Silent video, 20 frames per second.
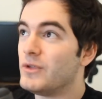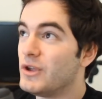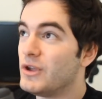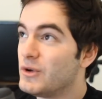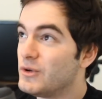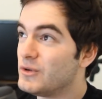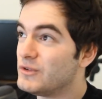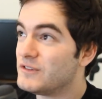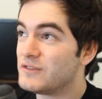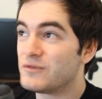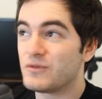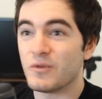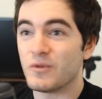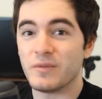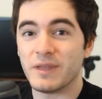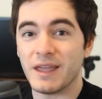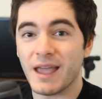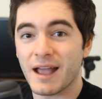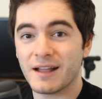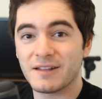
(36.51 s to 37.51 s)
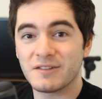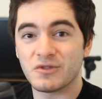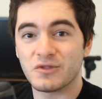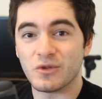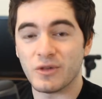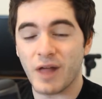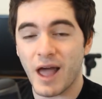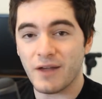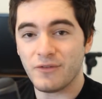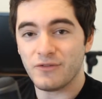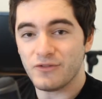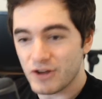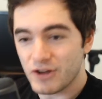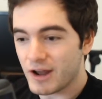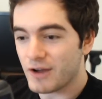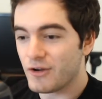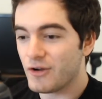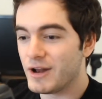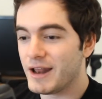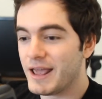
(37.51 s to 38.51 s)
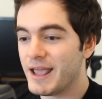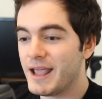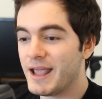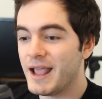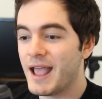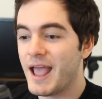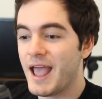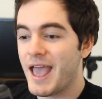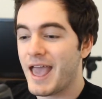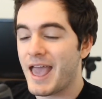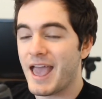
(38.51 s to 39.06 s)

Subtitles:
dudes from the Extra Life charity,